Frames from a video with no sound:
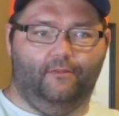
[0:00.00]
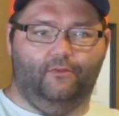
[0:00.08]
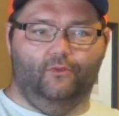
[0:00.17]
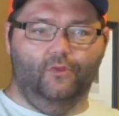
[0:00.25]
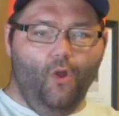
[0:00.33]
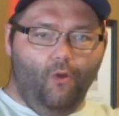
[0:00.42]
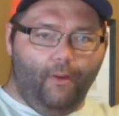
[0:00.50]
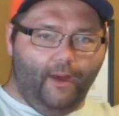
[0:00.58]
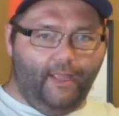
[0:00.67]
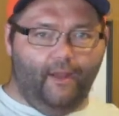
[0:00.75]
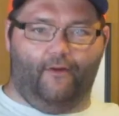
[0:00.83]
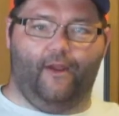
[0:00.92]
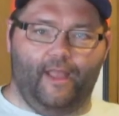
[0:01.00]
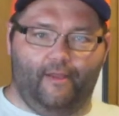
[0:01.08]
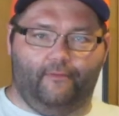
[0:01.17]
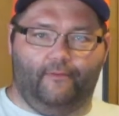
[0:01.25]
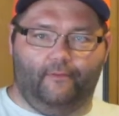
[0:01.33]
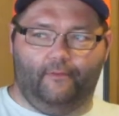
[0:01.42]
Nobody
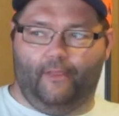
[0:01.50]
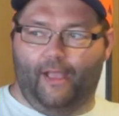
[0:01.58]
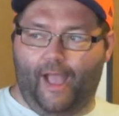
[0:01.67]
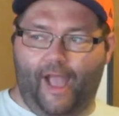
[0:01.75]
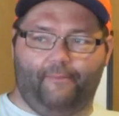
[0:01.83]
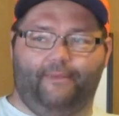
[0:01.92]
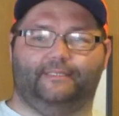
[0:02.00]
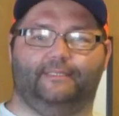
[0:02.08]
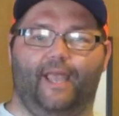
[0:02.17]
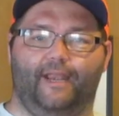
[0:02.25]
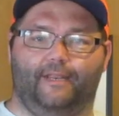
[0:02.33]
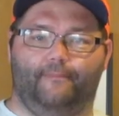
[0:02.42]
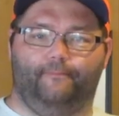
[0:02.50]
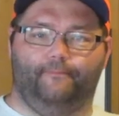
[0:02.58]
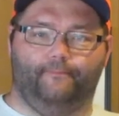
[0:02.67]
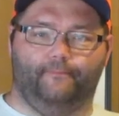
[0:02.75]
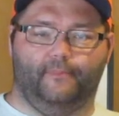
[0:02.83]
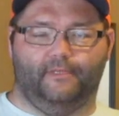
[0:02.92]
around. I'm excited.
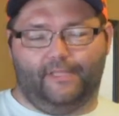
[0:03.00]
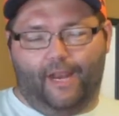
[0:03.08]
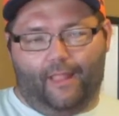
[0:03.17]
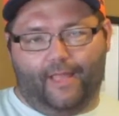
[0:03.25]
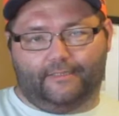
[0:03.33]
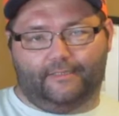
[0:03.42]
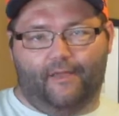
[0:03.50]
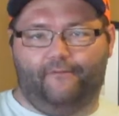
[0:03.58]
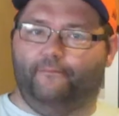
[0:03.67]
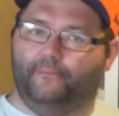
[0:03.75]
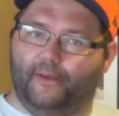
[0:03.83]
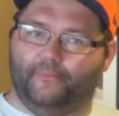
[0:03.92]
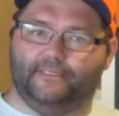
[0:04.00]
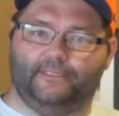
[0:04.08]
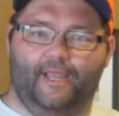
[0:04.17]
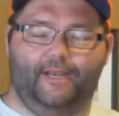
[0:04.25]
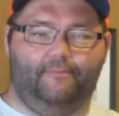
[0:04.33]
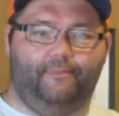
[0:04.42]
There's not a lot of stuff, but I'm
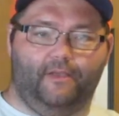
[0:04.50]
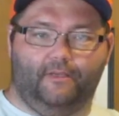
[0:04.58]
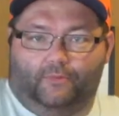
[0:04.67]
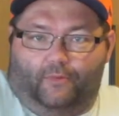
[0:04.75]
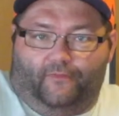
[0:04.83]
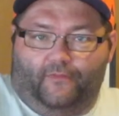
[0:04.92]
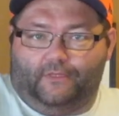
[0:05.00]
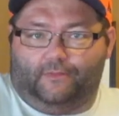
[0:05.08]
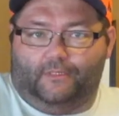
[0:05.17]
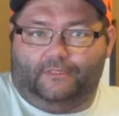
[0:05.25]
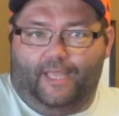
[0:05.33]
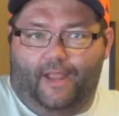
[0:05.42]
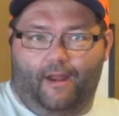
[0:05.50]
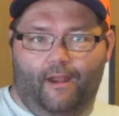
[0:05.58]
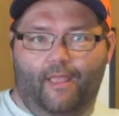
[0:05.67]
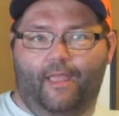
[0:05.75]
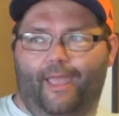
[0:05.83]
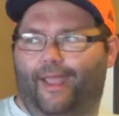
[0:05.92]
excited because we're the first ones there.
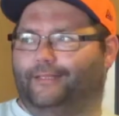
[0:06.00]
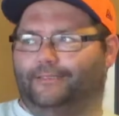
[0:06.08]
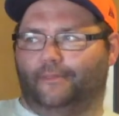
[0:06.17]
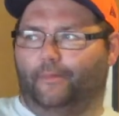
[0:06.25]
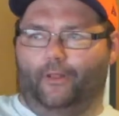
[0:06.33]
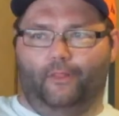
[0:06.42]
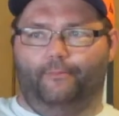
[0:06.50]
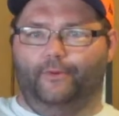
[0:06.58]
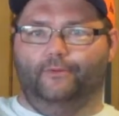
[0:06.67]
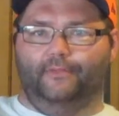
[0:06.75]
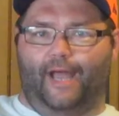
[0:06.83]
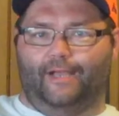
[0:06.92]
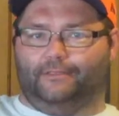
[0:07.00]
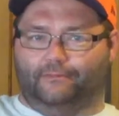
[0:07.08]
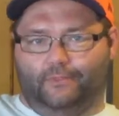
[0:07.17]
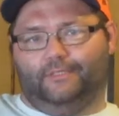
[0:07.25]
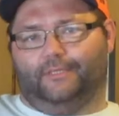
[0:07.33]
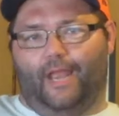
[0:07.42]
And it's in the middle of the boondocks,
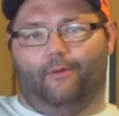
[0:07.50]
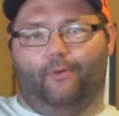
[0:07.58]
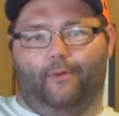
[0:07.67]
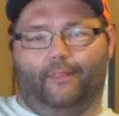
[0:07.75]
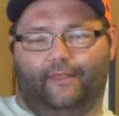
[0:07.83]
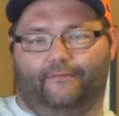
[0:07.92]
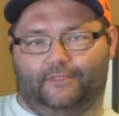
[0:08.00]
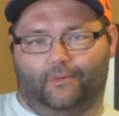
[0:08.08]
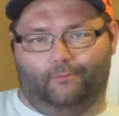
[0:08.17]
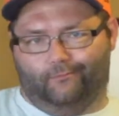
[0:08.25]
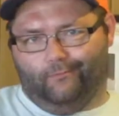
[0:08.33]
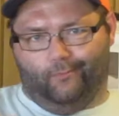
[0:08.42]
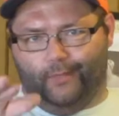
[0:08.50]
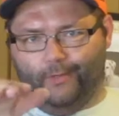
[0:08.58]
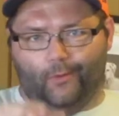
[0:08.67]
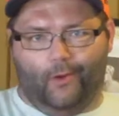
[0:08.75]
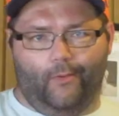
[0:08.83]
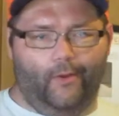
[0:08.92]
which is kind of where we live, so we
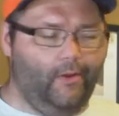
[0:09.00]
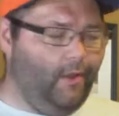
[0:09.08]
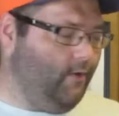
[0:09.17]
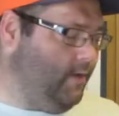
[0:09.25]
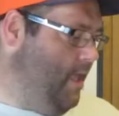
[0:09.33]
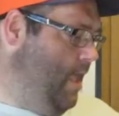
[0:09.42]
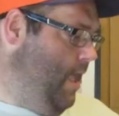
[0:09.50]
knew where we were going.